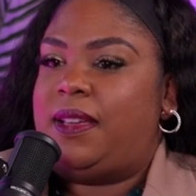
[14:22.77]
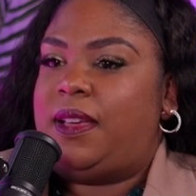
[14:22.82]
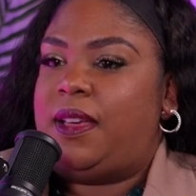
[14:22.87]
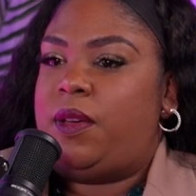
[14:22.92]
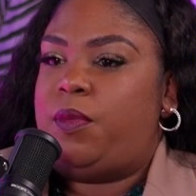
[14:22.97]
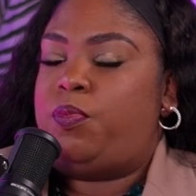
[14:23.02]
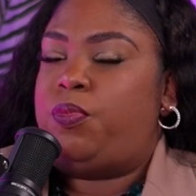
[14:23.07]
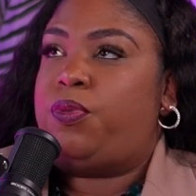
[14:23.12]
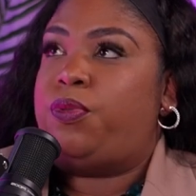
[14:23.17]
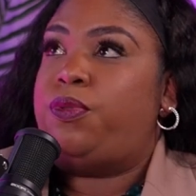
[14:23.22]

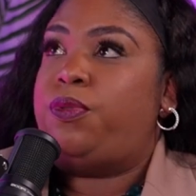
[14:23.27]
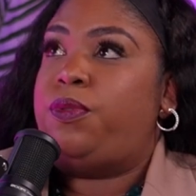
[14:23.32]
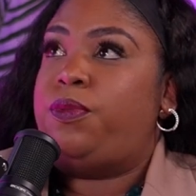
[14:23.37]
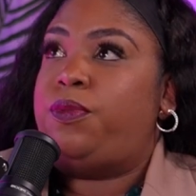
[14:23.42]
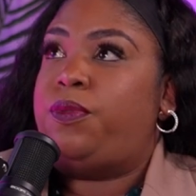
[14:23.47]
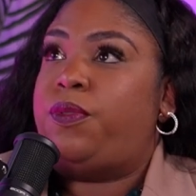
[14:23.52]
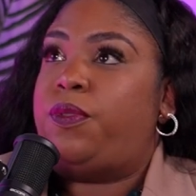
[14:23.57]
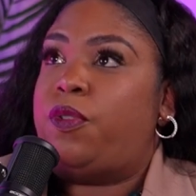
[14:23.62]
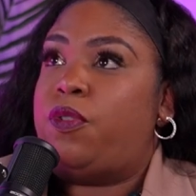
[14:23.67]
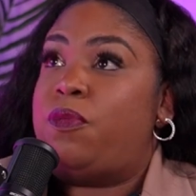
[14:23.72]

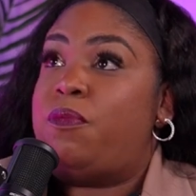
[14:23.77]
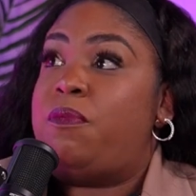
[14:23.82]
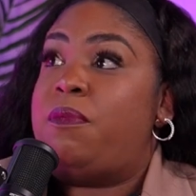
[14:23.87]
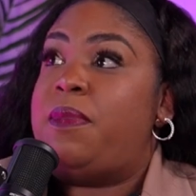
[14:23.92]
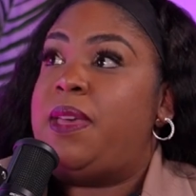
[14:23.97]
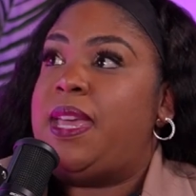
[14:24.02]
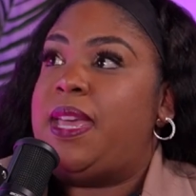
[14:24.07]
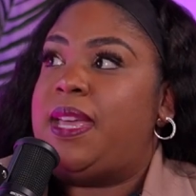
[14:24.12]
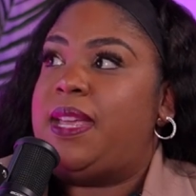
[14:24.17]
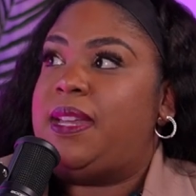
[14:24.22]
approved for
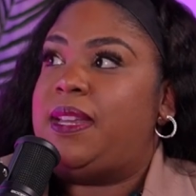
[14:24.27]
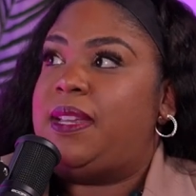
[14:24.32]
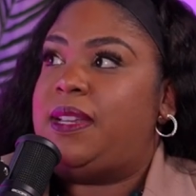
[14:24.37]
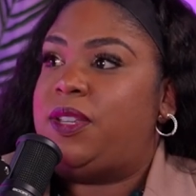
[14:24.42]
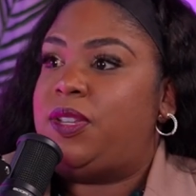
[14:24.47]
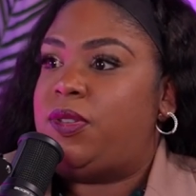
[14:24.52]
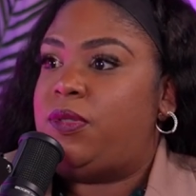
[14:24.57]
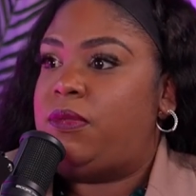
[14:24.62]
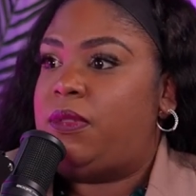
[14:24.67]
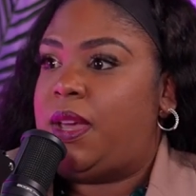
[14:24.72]
men in
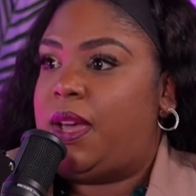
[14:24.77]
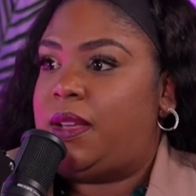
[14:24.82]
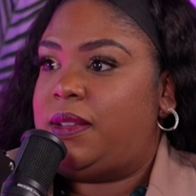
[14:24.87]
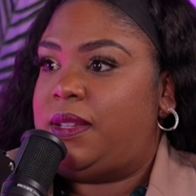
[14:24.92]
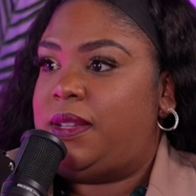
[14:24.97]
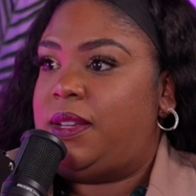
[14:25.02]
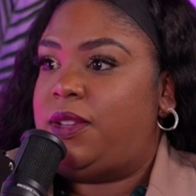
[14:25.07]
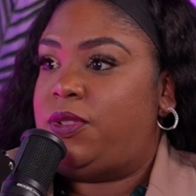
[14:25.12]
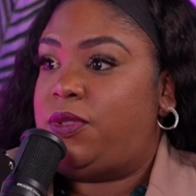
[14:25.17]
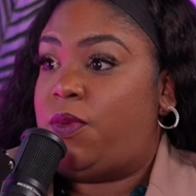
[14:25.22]

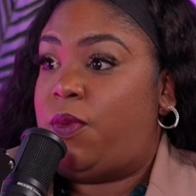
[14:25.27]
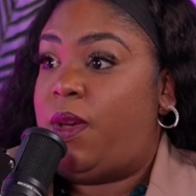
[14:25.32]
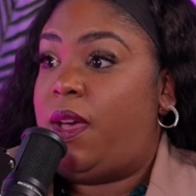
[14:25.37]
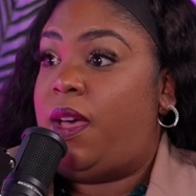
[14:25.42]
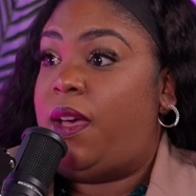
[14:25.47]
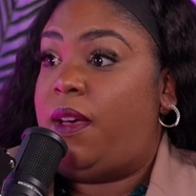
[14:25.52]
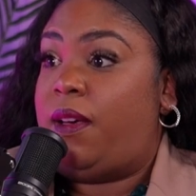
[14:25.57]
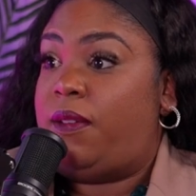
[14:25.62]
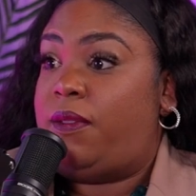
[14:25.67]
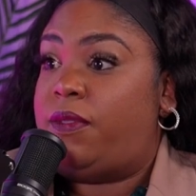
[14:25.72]

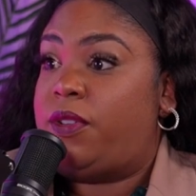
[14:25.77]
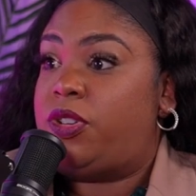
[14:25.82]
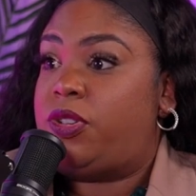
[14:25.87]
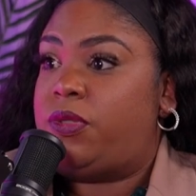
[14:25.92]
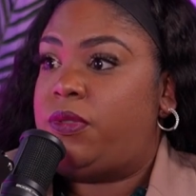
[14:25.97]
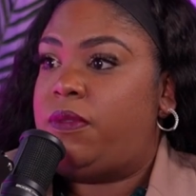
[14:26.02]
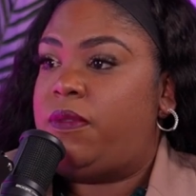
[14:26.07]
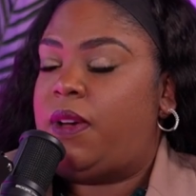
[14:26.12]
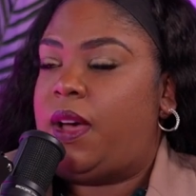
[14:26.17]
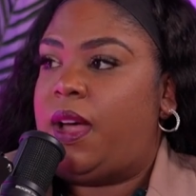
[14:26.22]
2012 for
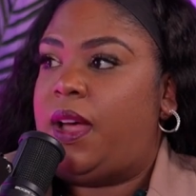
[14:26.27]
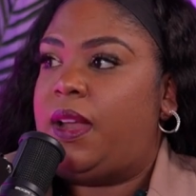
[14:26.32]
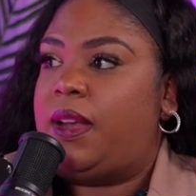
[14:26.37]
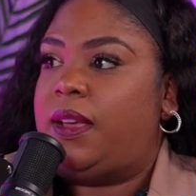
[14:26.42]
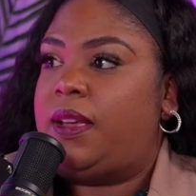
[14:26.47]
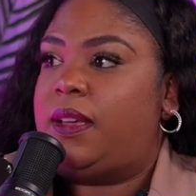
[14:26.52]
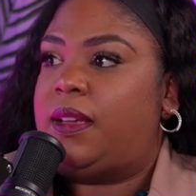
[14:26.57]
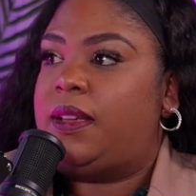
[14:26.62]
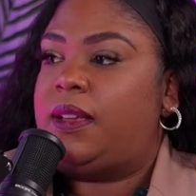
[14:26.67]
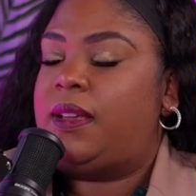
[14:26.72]

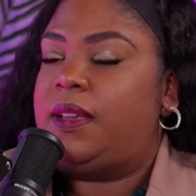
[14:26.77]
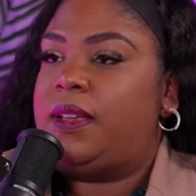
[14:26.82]
Truvada